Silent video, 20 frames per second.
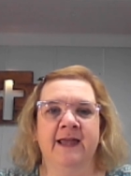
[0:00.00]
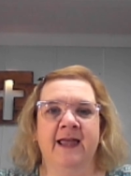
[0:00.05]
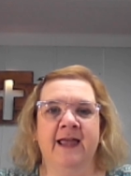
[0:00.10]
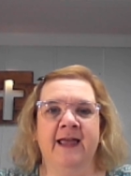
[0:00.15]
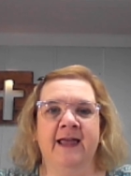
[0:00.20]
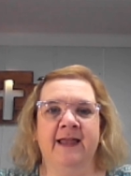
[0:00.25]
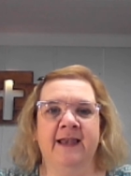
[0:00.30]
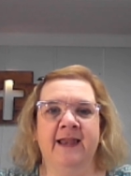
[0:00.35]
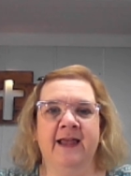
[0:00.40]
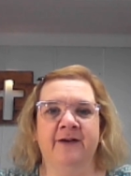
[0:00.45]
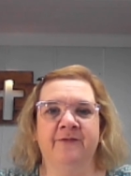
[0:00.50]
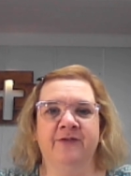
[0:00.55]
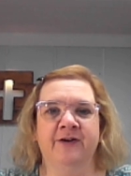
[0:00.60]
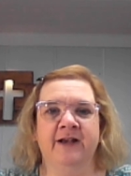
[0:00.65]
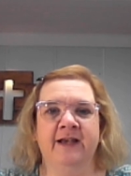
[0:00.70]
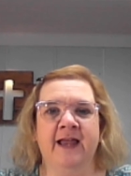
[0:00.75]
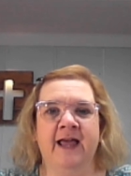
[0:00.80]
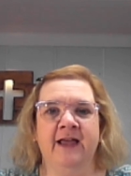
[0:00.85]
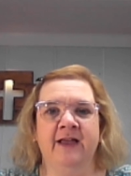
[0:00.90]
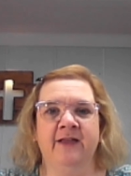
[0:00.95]
And
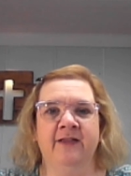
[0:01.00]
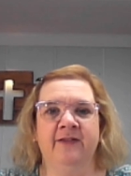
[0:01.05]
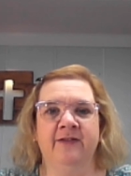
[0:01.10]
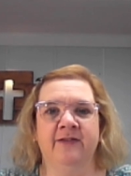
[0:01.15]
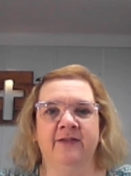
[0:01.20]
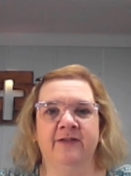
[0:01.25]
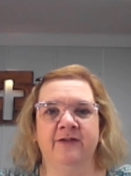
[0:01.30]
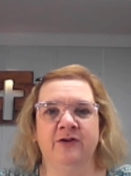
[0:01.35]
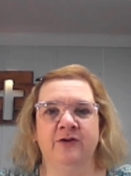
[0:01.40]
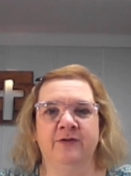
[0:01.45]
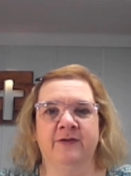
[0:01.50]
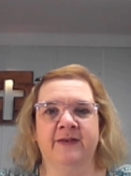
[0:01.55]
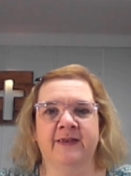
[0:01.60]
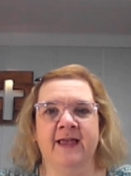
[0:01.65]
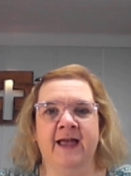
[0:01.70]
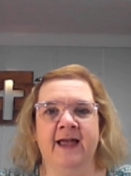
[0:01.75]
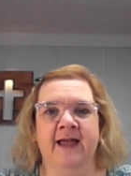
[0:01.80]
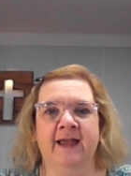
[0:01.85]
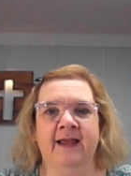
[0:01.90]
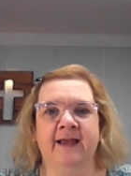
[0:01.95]
every day you
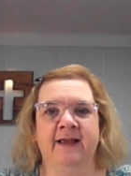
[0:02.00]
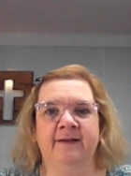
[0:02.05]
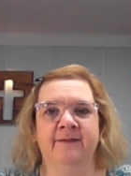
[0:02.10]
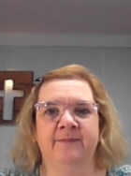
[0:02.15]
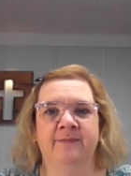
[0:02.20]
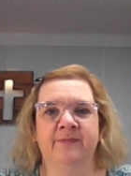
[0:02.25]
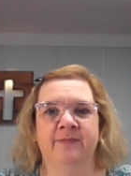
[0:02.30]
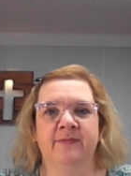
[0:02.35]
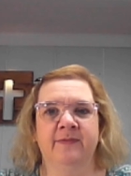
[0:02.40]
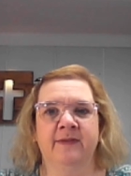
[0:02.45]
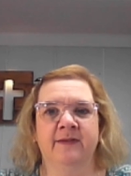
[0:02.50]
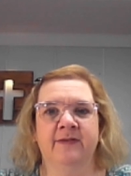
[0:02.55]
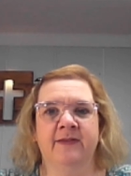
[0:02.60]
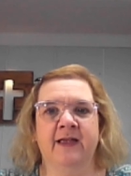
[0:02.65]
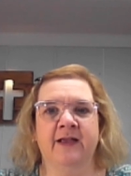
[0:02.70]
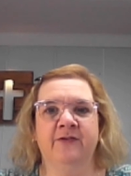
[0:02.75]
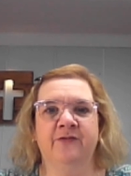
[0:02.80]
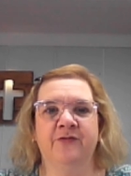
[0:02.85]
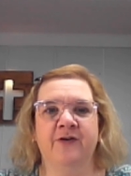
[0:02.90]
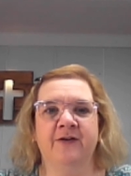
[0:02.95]
say,
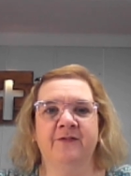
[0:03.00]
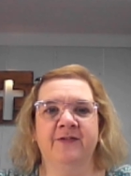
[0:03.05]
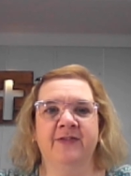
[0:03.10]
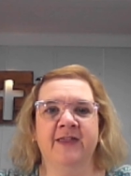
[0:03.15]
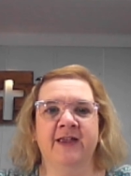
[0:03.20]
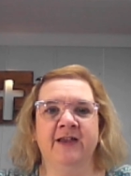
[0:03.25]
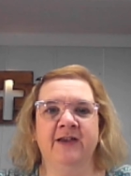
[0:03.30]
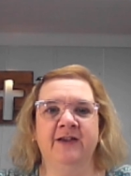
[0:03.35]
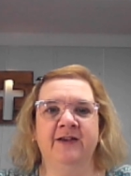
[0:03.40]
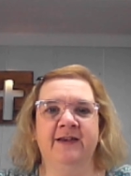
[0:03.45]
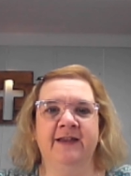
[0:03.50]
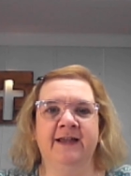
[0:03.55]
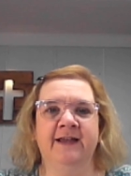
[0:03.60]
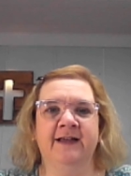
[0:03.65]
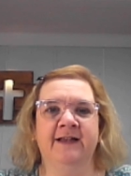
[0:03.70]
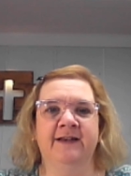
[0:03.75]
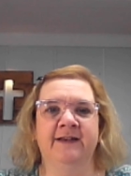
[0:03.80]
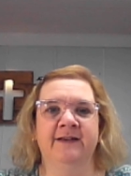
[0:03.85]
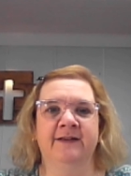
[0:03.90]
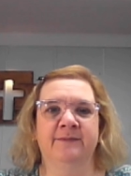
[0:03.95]
Thanks for everything you
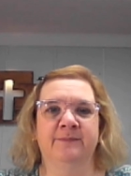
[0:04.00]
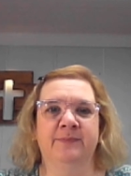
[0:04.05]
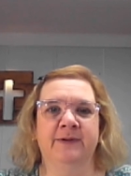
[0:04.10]
did.